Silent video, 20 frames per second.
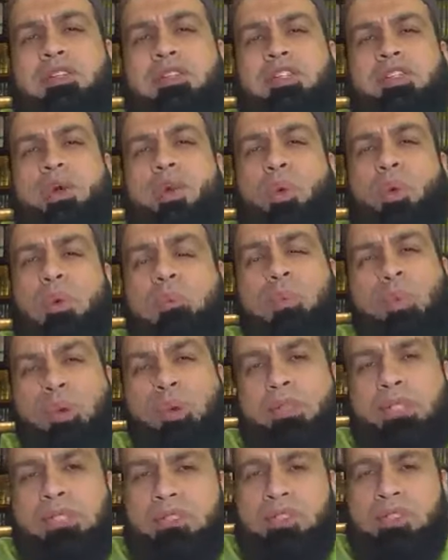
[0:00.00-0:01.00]
of his own
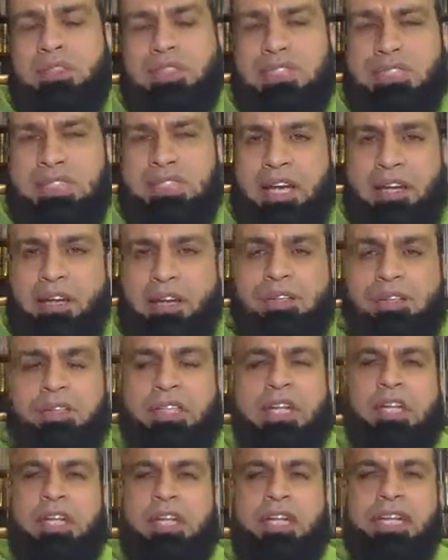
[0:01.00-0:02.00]
personal desires,